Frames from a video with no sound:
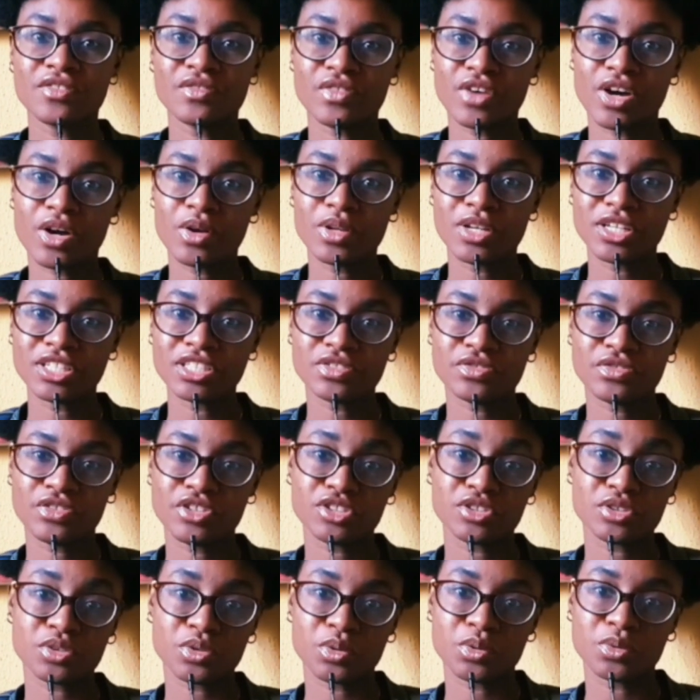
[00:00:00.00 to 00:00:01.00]
and
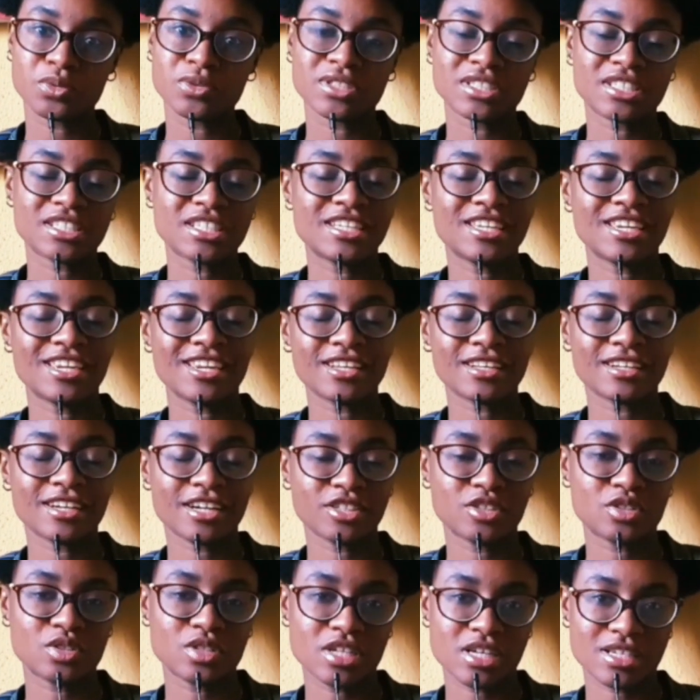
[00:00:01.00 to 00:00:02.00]
violence-free schools in
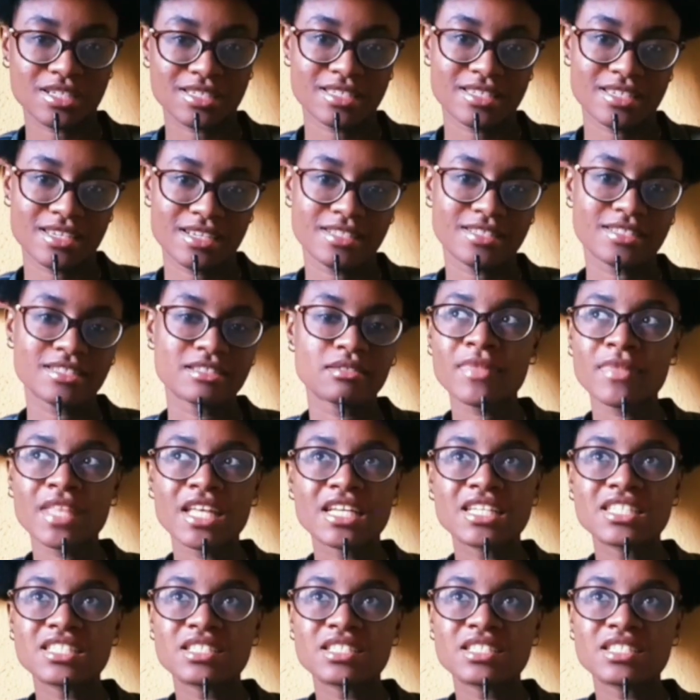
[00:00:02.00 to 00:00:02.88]
Kaduna State.